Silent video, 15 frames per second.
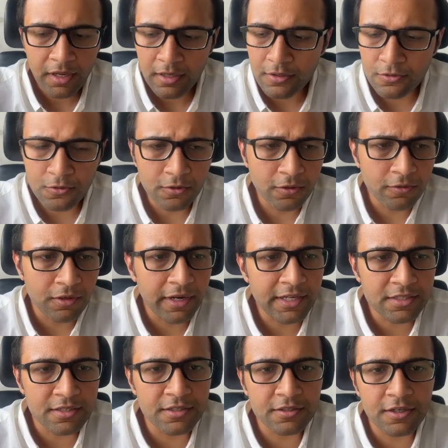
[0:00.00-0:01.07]
So
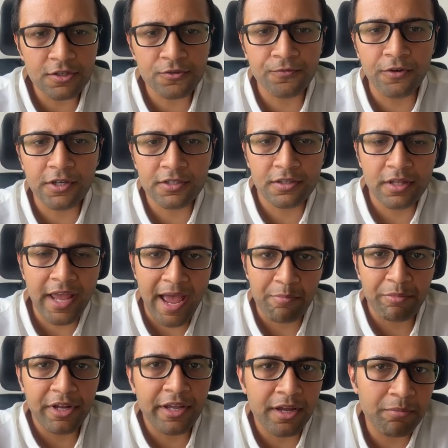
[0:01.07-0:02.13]
let's discuss first the
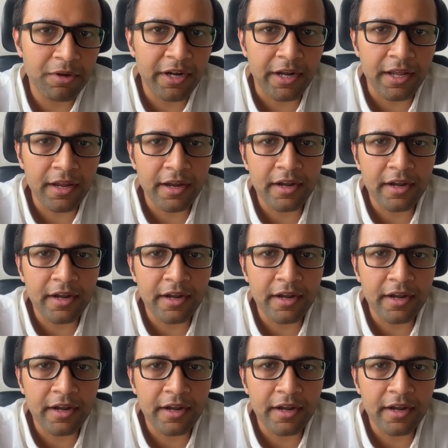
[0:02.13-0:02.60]
applicability.